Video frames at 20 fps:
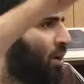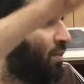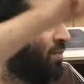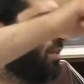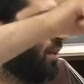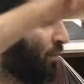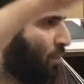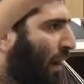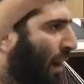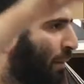of the
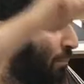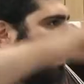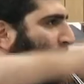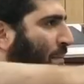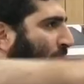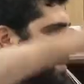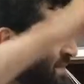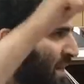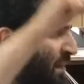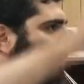
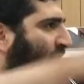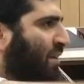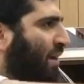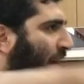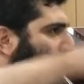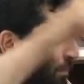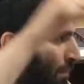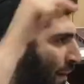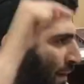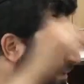Rambam, Sefer
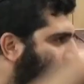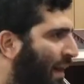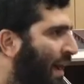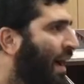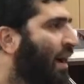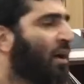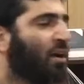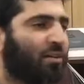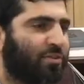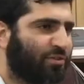
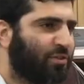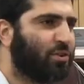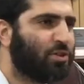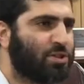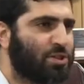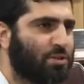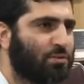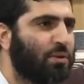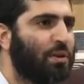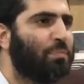Amada, first
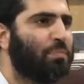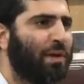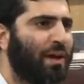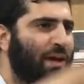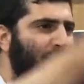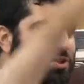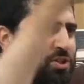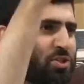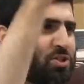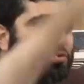three
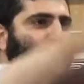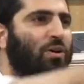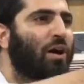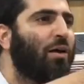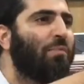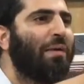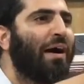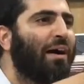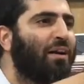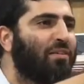pages, you
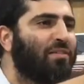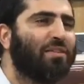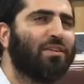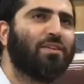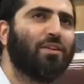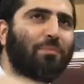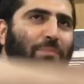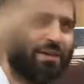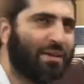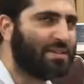come out of there
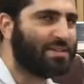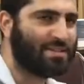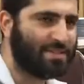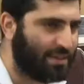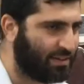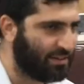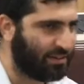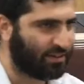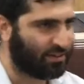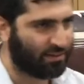the biggest
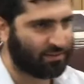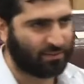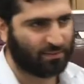study.